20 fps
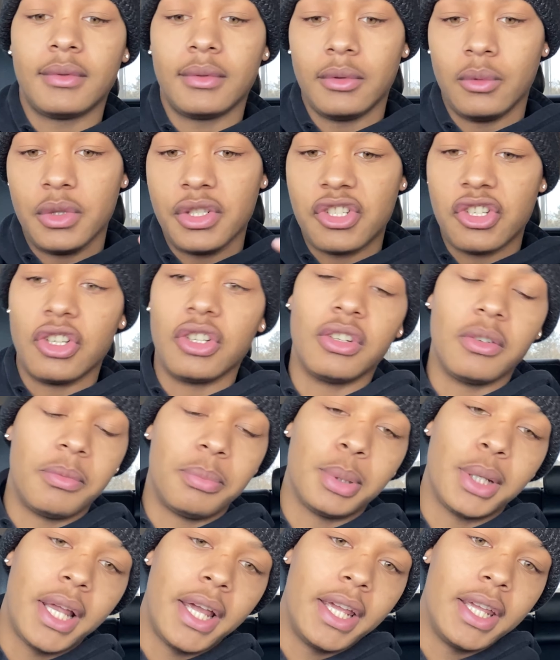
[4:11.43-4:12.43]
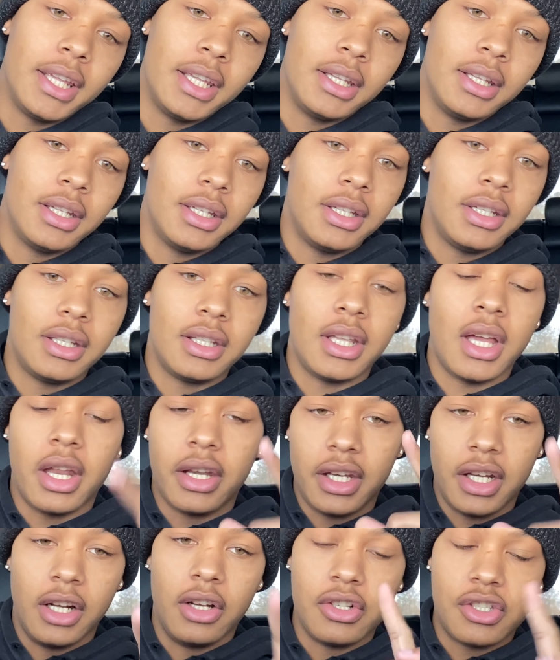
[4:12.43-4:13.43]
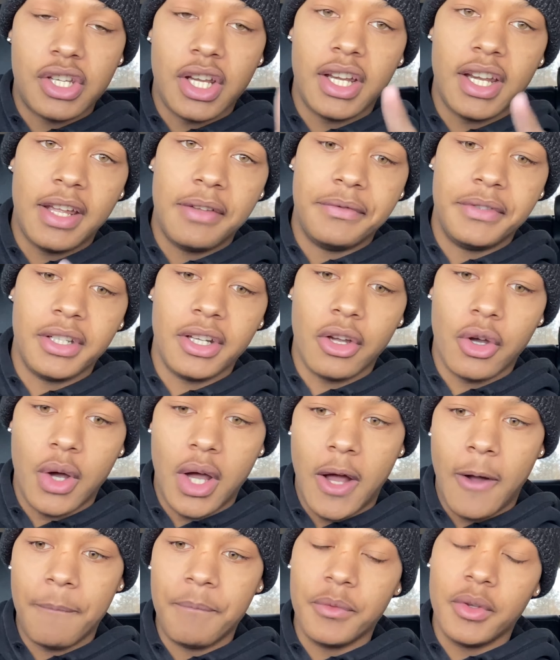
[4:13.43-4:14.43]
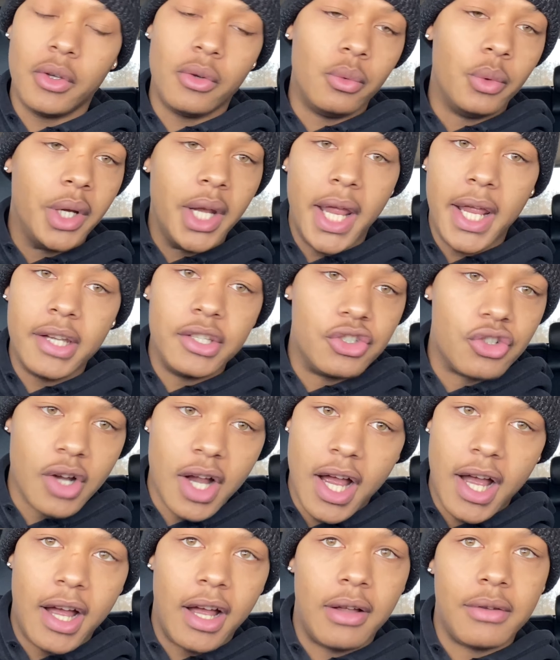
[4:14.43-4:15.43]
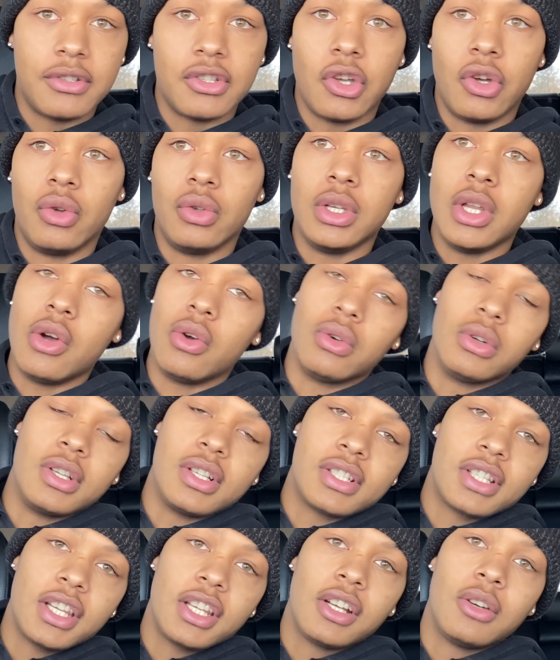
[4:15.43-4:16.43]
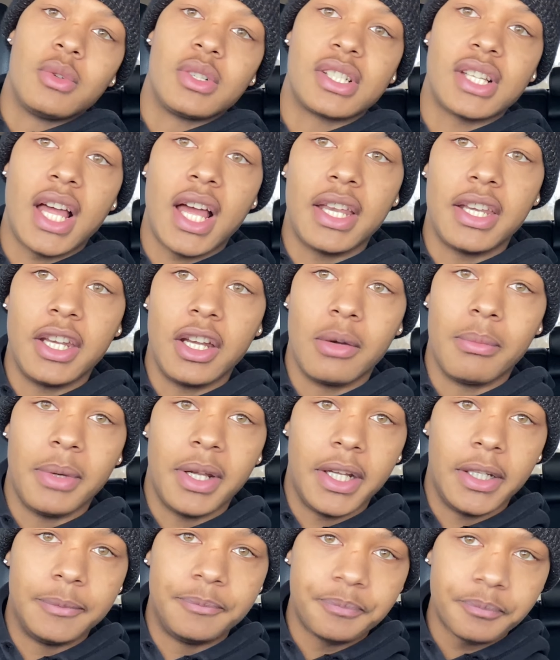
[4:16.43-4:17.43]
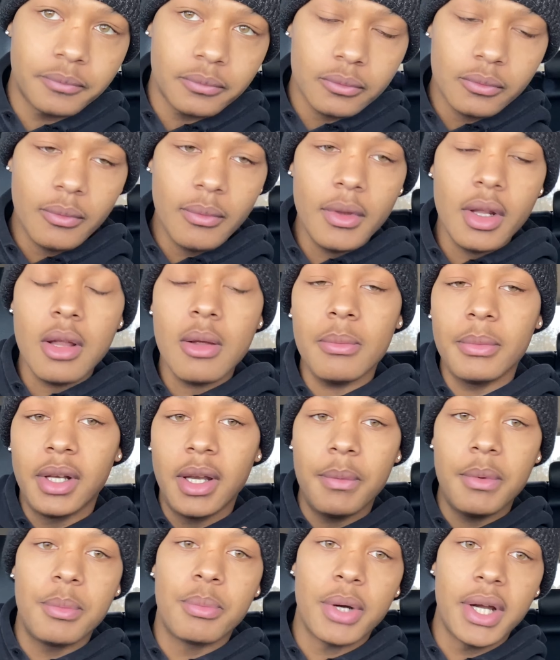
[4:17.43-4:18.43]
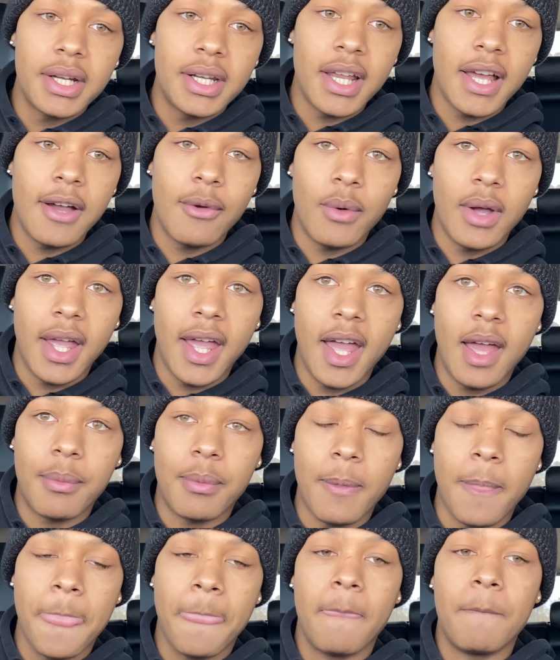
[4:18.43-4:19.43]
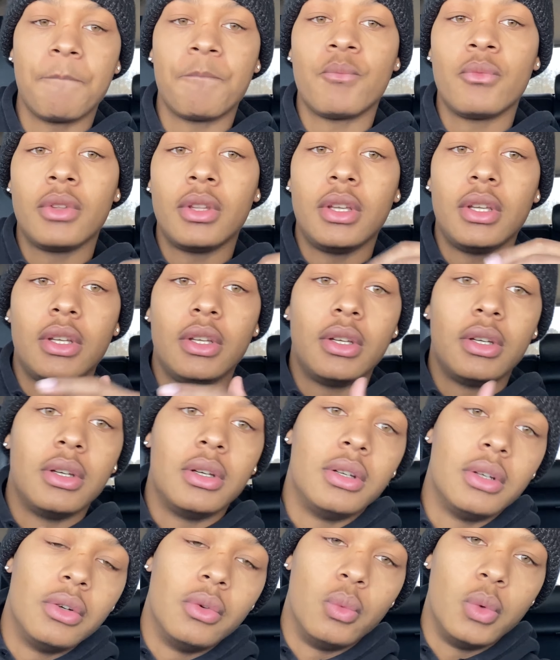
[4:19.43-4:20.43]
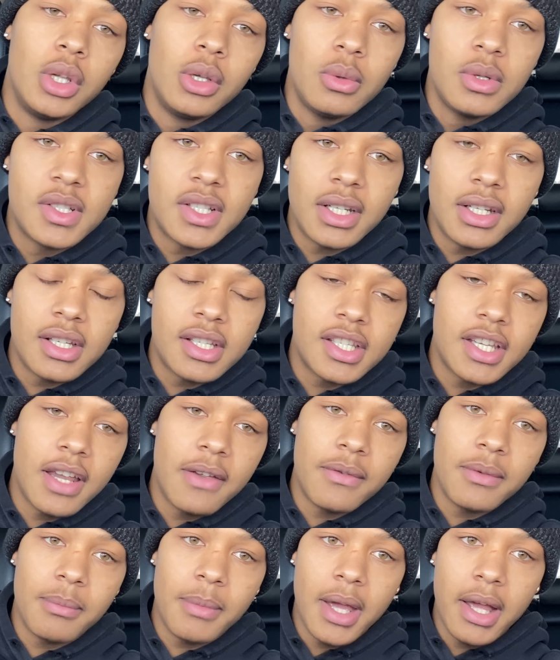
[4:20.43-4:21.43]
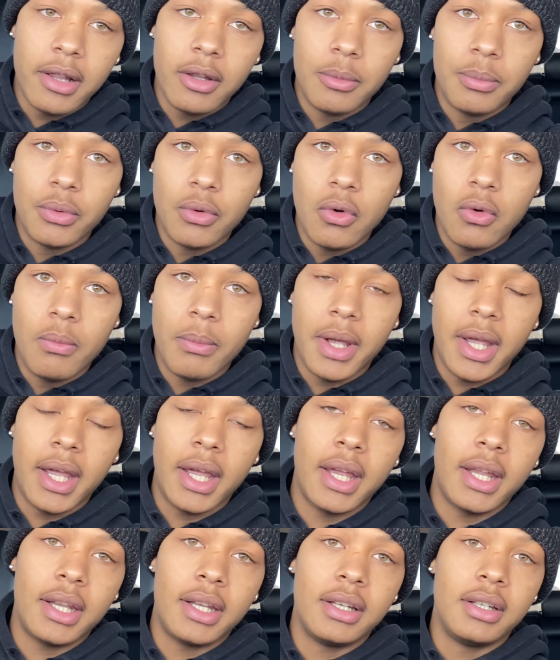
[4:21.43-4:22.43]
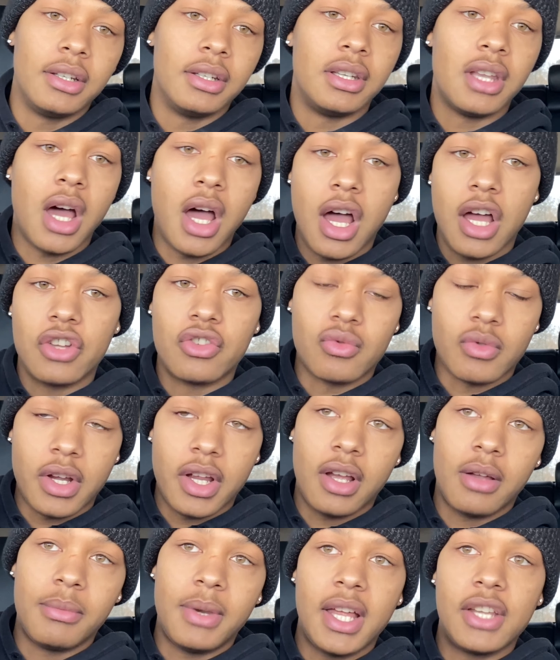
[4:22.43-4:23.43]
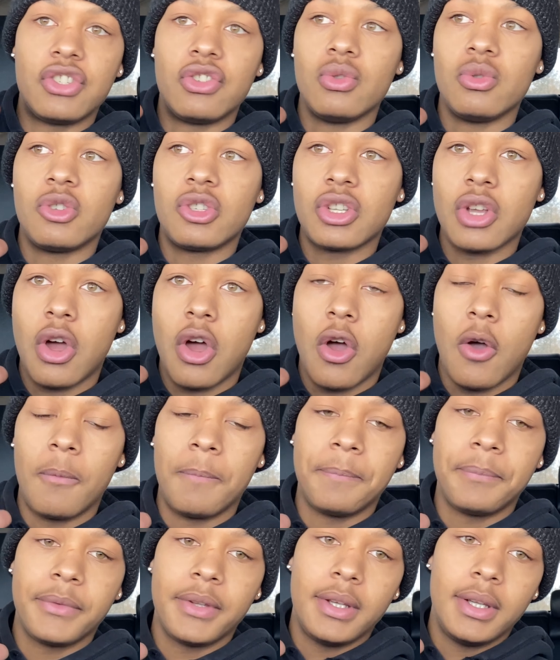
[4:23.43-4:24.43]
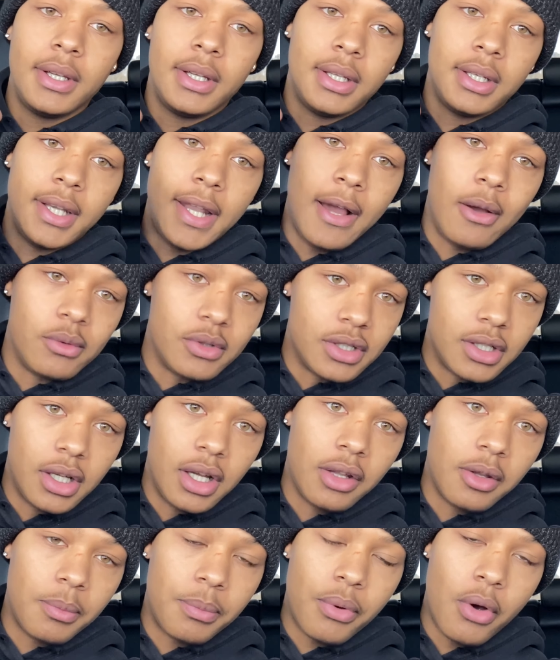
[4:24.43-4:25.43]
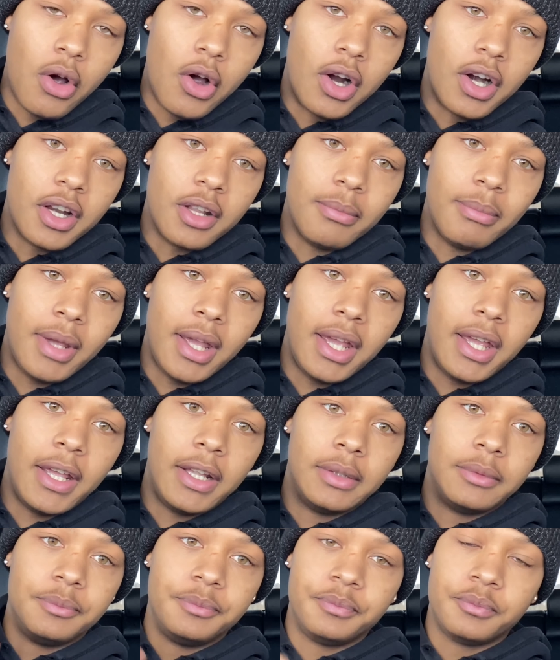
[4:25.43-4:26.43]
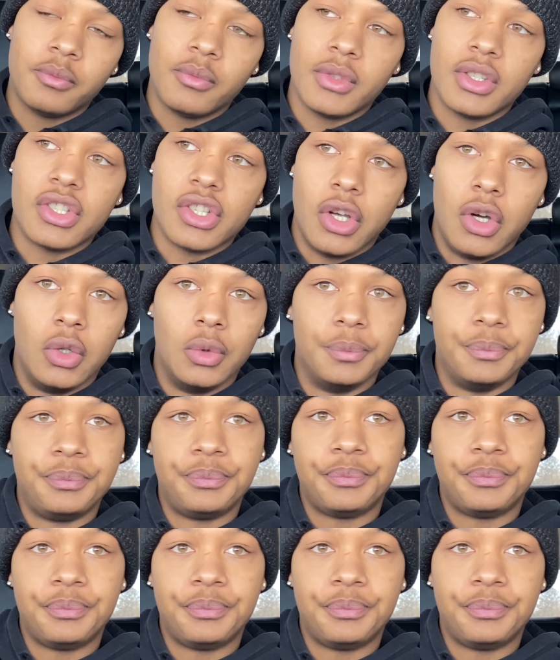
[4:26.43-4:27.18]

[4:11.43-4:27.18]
We took the plane. Y'all need to go check that video out. We ain't drive, so no, the Stinger was not there, man. Let me break down what happened. We was in the Chevy Malibu, man. The Dodge Ram that you saw that was the other party, man. So